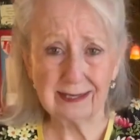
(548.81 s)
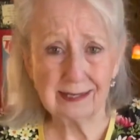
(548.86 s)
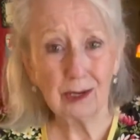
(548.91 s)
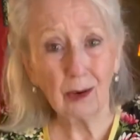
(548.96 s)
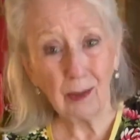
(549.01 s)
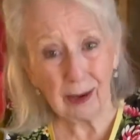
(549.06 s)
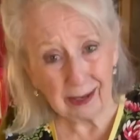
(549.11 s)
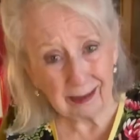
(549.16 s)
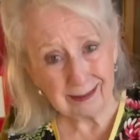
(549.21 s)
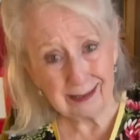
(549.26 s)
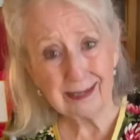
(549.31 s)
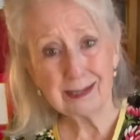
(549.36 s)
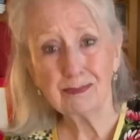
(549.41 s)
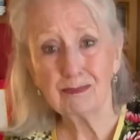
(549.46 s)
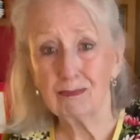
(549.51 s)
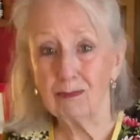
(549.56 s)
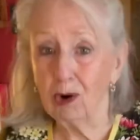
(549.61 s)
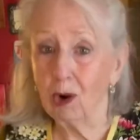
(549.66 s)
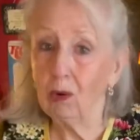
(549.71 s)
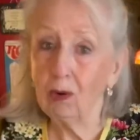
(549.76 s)
So just
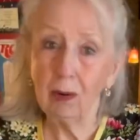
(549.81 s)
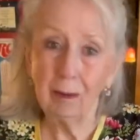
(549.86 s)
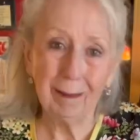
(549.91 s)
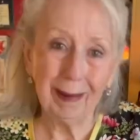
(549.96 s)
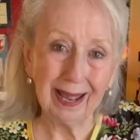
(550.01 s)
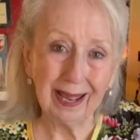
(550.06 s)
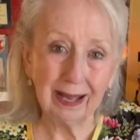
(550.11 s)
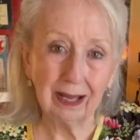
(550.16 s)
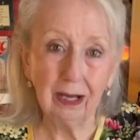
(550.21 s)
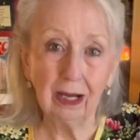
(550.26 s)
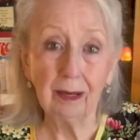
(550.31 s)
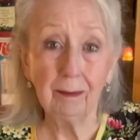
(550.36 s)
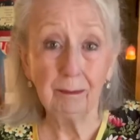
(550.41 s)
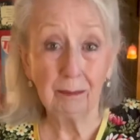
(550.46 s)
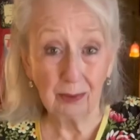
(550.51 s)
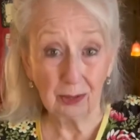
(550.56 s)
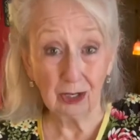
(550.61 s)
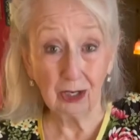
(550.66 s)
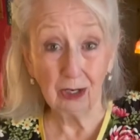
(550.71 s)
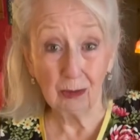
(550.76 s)
roll it back up and
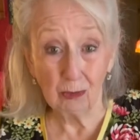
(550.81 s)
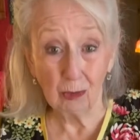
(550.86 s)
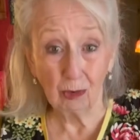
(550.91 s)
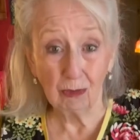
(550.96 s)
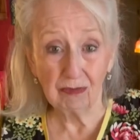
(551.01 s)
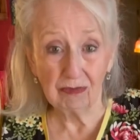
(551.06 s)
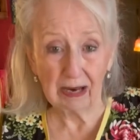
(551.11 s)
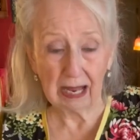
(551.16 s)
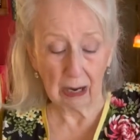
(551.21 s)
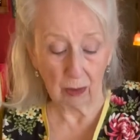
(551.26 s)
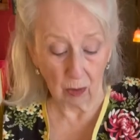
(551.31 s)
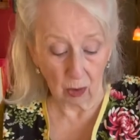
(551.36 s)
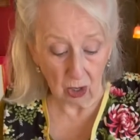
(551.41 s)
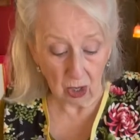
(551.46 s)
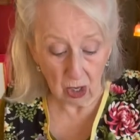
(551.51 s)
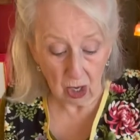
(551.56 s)
put a little more flour.